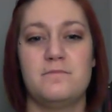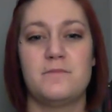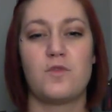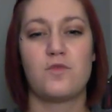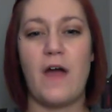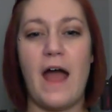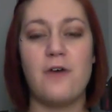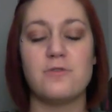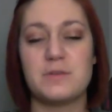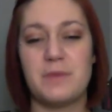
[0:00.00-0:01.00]

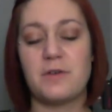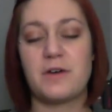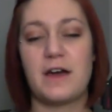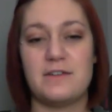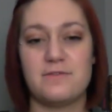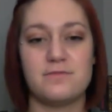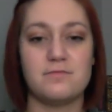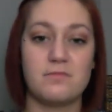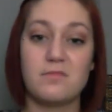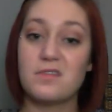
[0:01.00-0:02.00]
roundabout kind of.
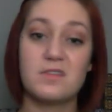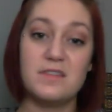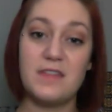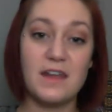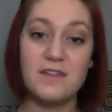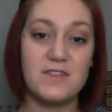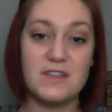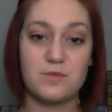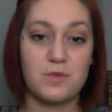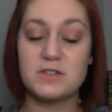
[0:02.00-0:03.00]
None of
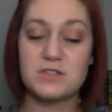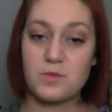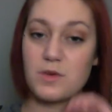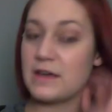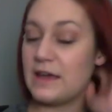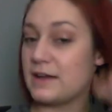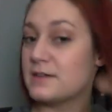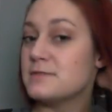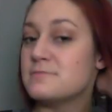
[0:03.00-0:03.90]
these words are working.